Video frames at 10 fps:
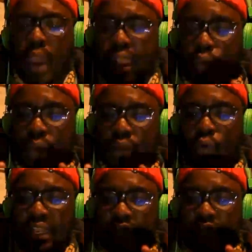
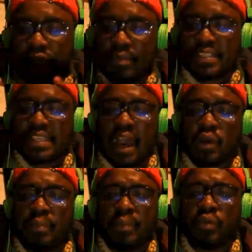the film is out,
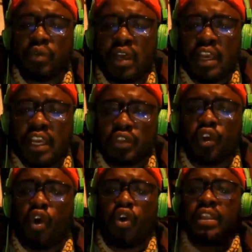people, it's not
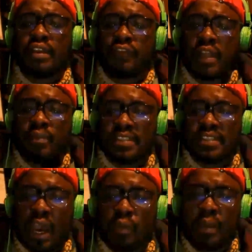only the film is
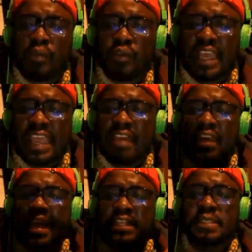out, people, they have
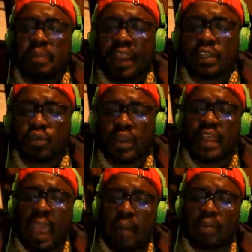experience when they
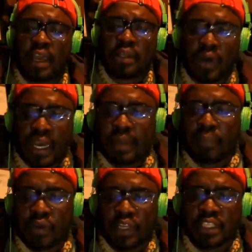apply to other
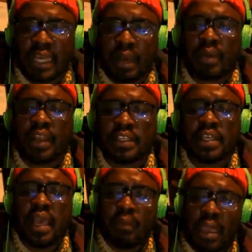production companies,
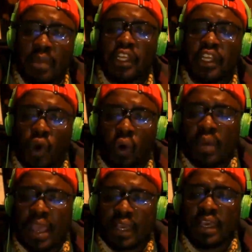maybe in
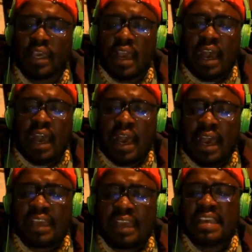Joburg,
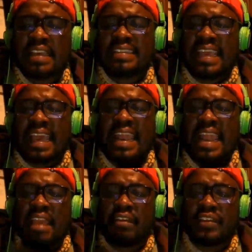their
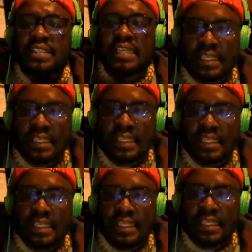life is easy,
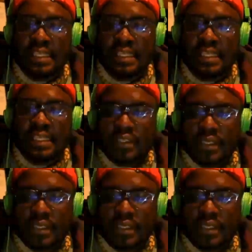you see.